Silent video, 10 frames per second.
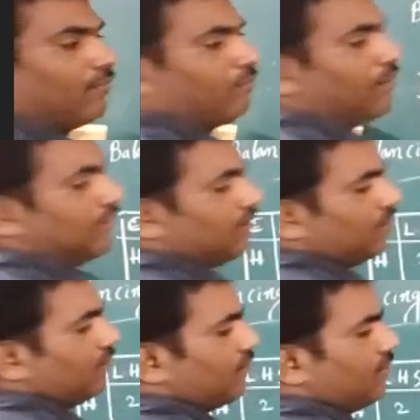But
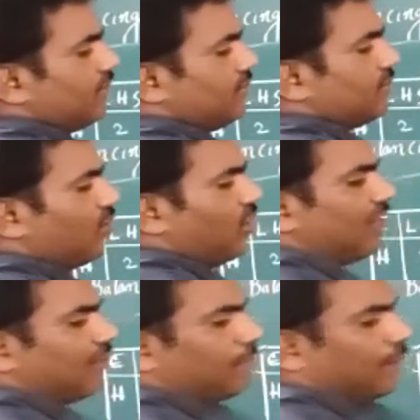this is
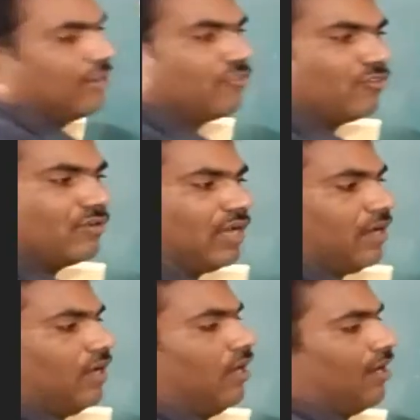not a balanced now.